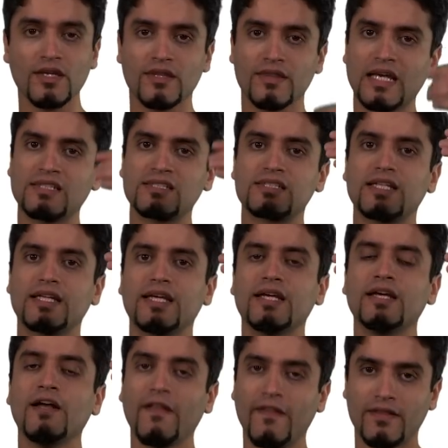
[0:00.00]
That's the
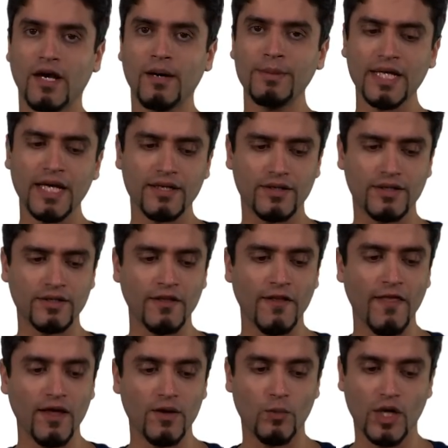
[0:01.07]
numerator.
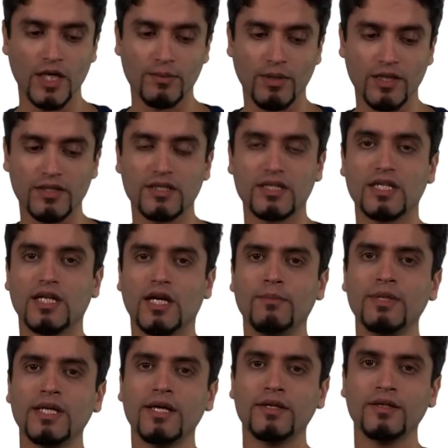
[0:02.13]
What about the
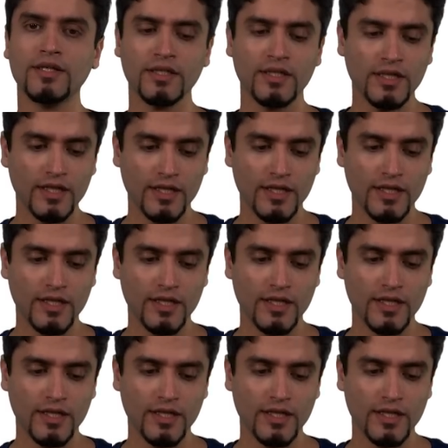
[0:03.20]
denominator?